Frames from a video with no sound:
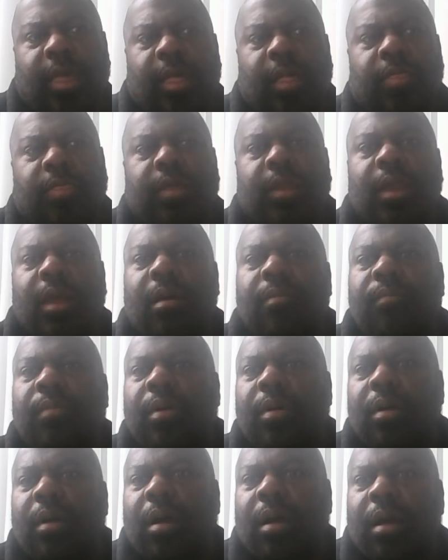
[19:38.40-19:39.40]
the
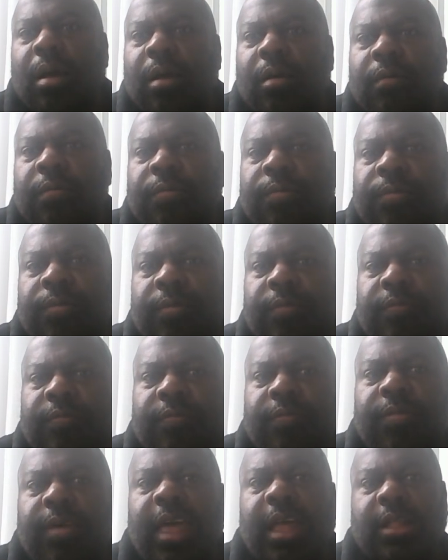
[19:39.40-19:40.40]
number of
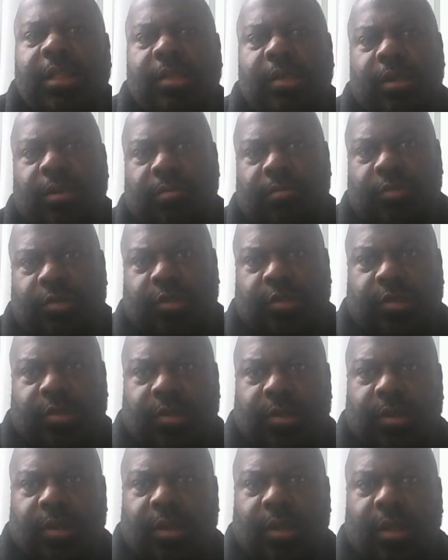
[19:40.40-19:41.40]
victims.
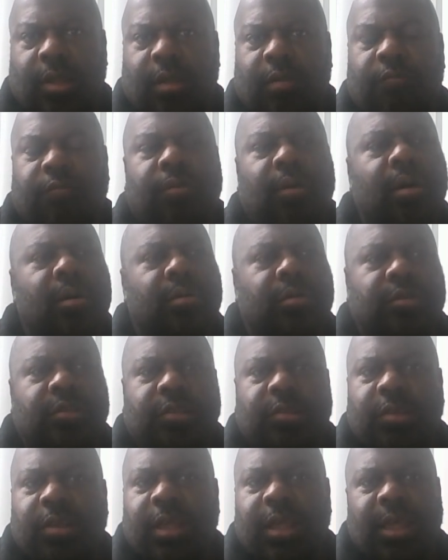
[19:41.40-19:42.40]

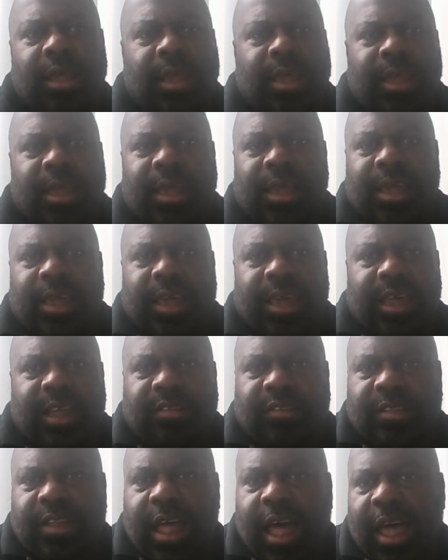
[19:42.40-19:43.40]
Folks,
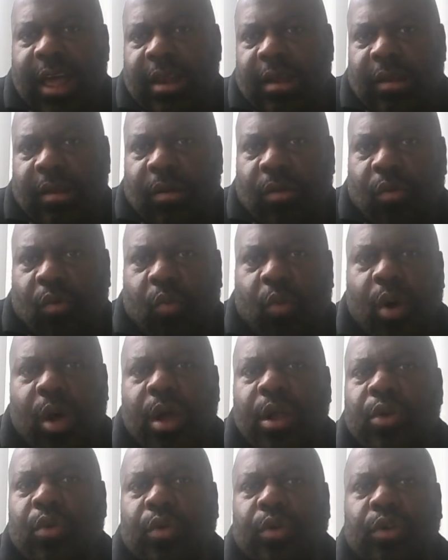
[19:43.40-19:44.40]
it's not
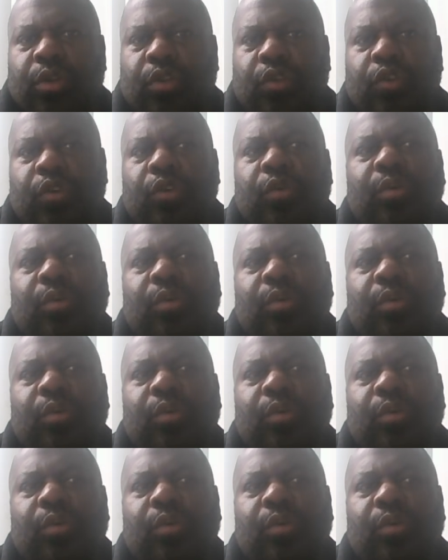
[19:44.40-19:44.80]
one or two,